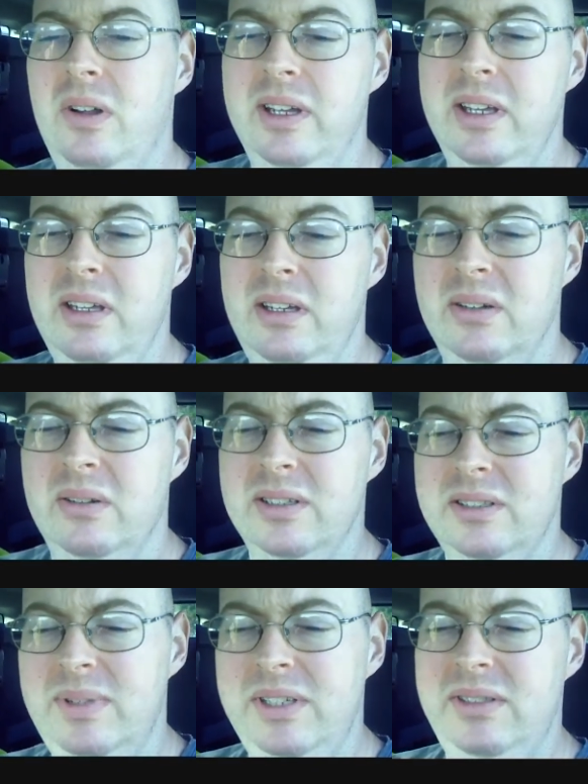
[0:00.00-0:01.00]
calling, and of
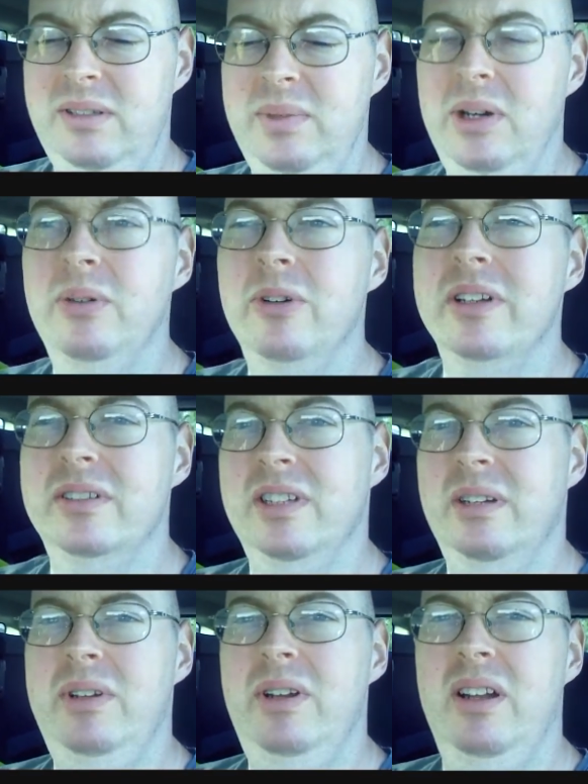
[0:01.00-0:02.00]
course my seatbelt
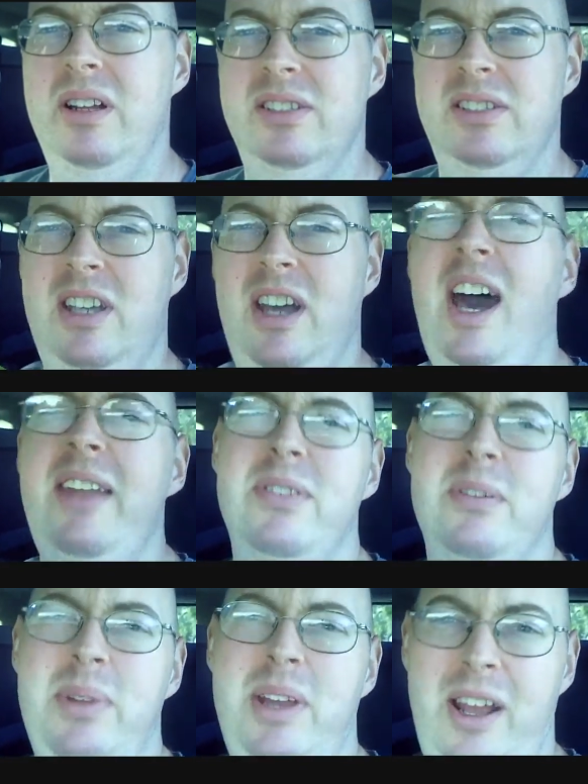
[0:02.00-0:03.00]
warning's coming on because
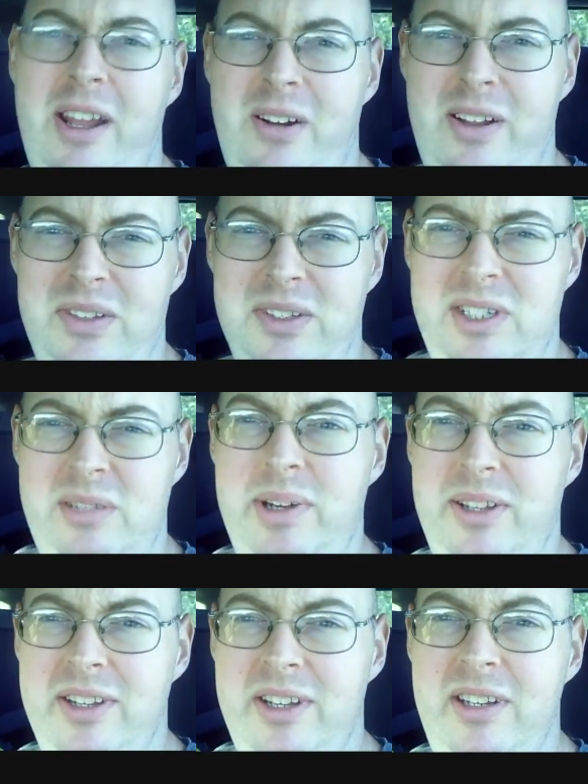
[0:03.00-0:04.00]
God forbid I don't have the
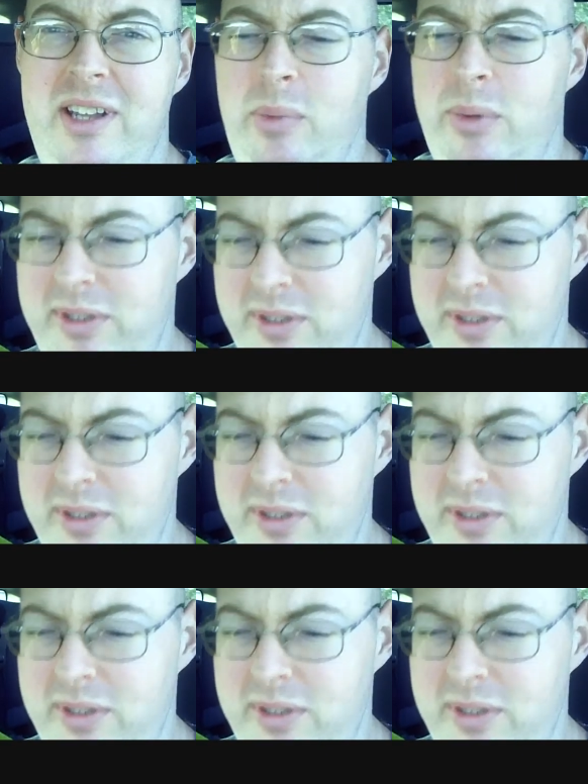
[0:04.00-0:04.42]
seatbelt on. I'm